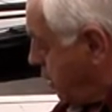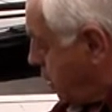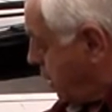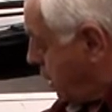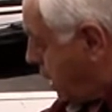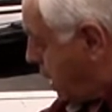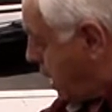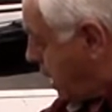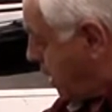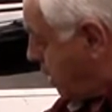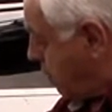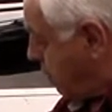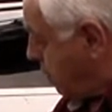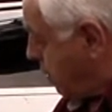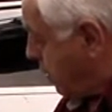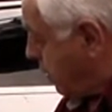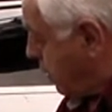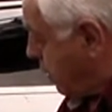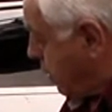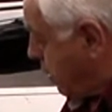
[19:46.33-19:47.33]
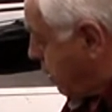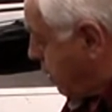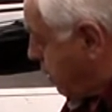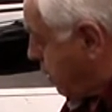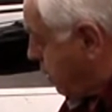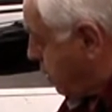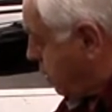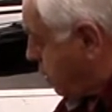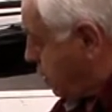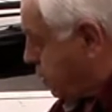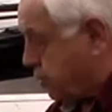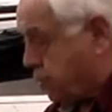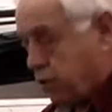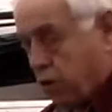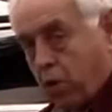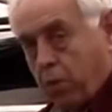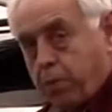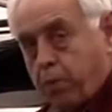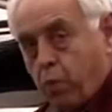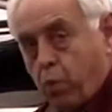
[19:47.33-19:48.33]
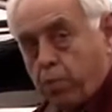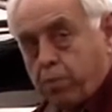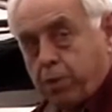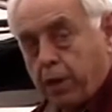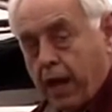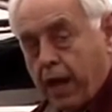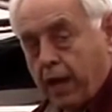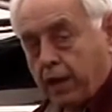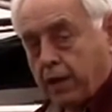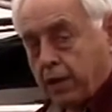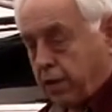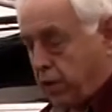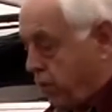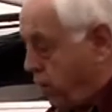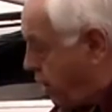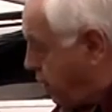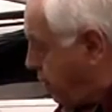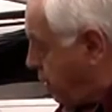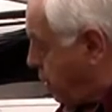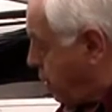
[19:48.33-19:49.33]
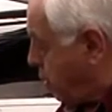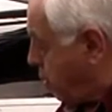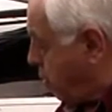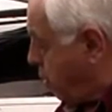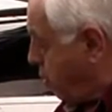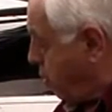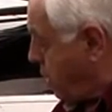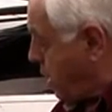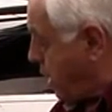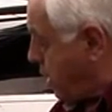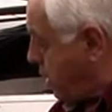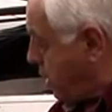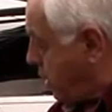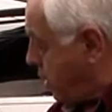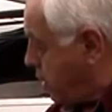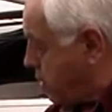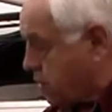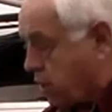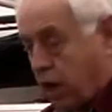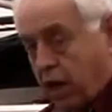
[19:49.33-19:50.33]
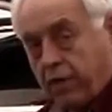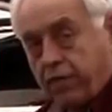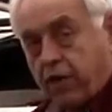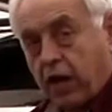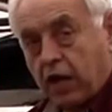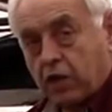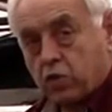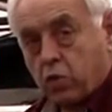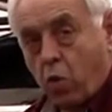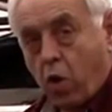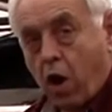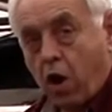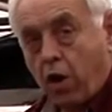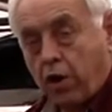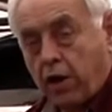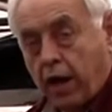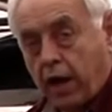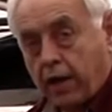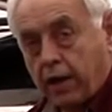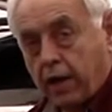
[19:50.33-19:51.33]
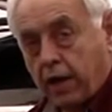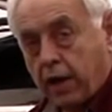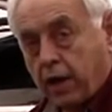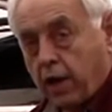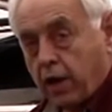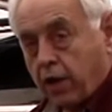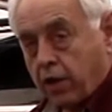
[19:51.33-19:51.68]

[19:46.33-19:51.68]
there's no plant, nothing can grow down here because all I've got is water down here.